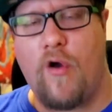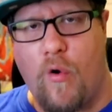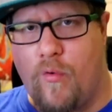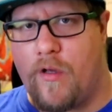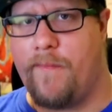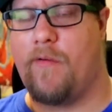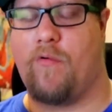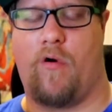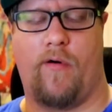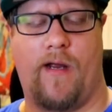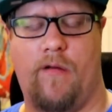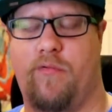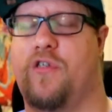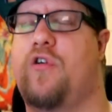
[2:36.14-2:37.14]
Don't get me wrong,
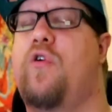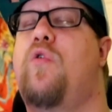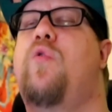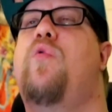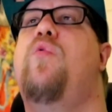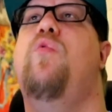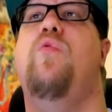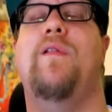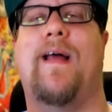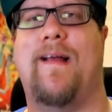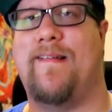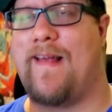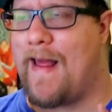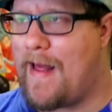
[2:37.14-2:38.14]
it was cool
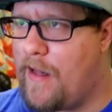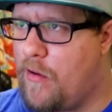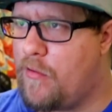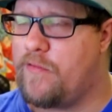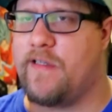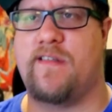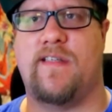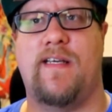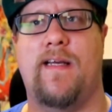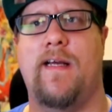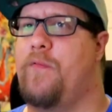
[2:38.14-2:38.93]
as hell to see,